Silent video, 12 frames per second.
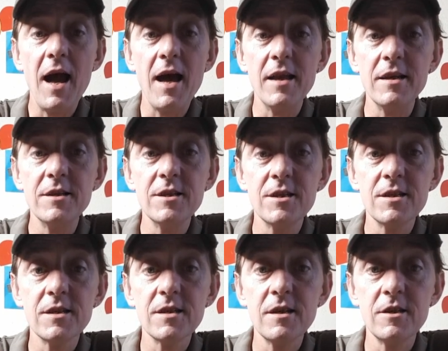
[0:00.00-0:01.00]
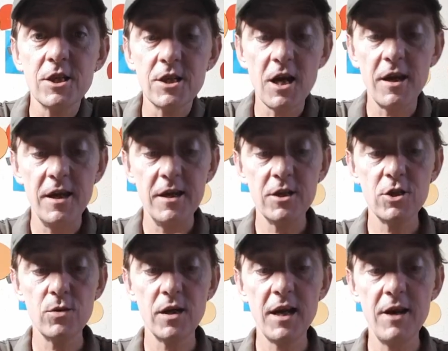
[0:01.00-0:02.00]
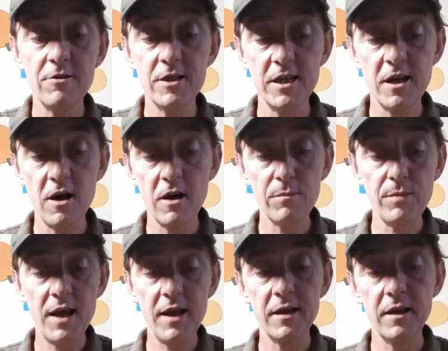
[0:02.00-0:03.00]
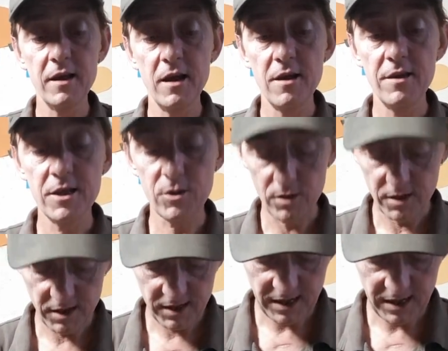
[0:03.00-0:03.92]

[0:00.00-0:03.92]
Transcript: and just cut it into a clarity card blank. This one's a